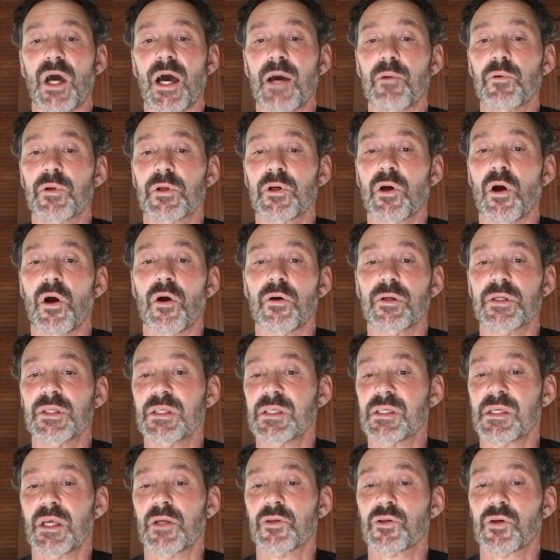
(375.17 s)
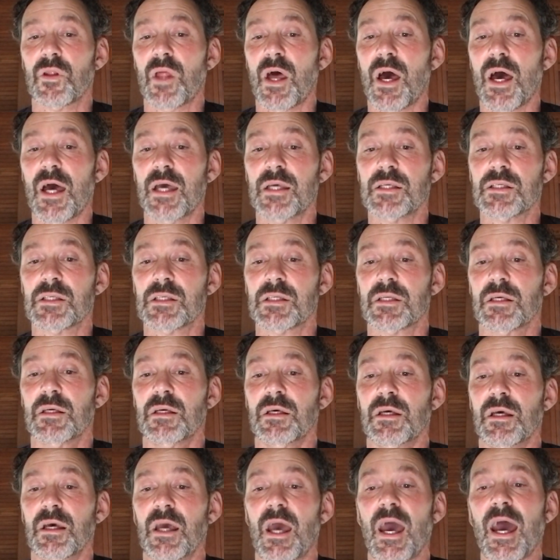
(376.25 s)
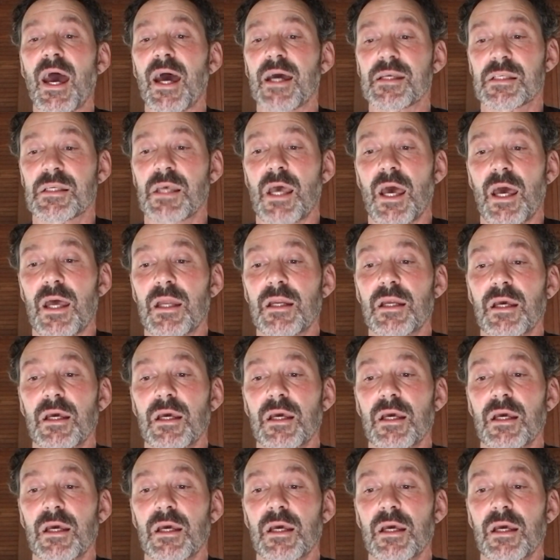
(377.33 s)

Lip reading: I would call a decentralized asset.